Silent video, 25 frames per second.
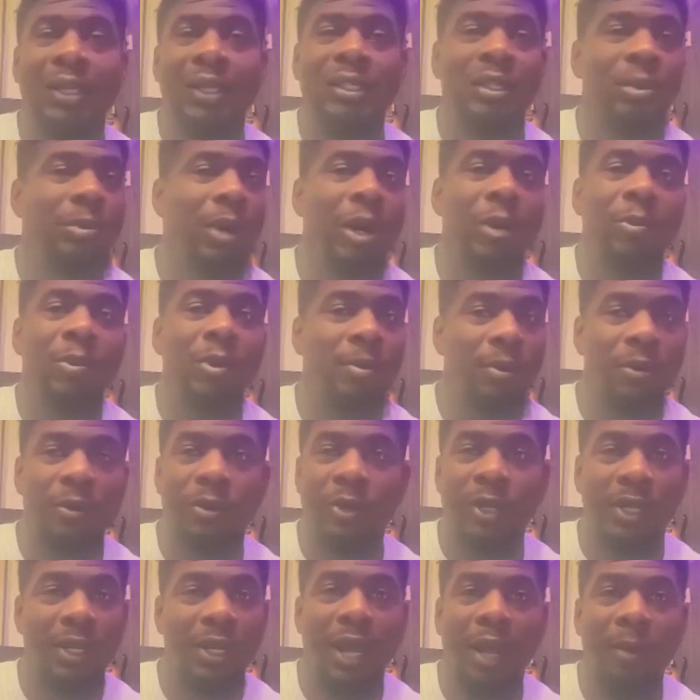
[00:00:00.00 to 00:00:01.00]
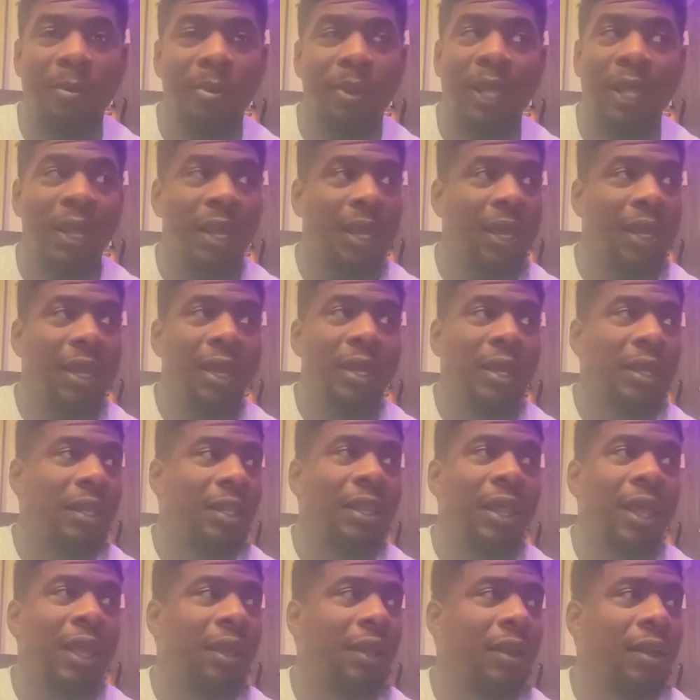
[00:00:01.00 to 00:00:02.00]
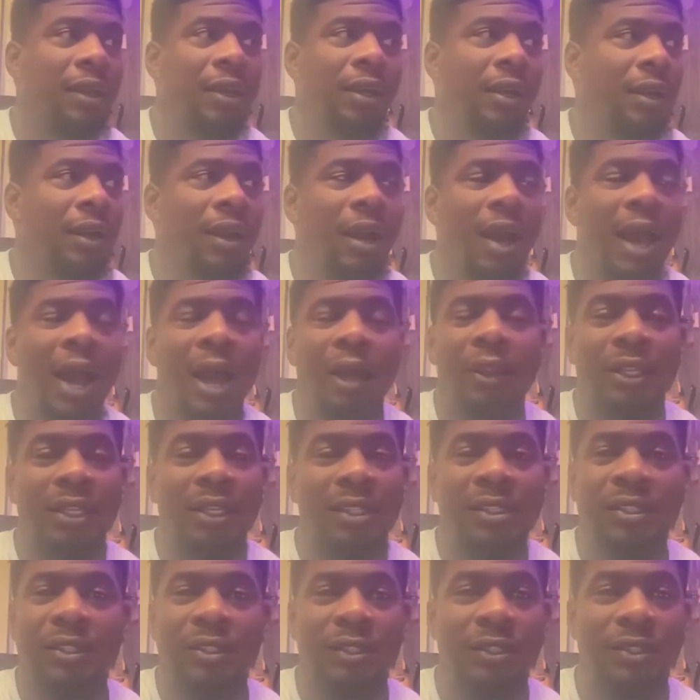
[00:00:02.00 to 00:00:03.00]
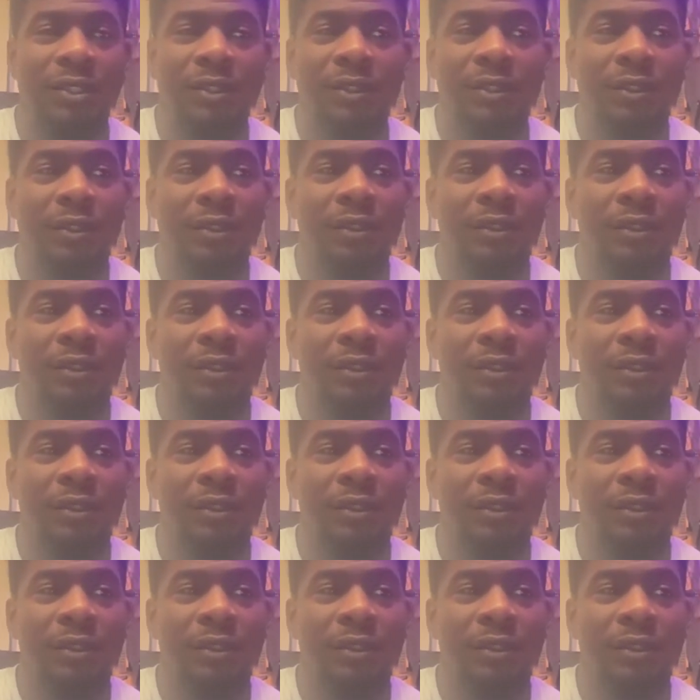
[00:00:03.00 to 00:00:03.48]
about people who did not play. Like, I'll listen to,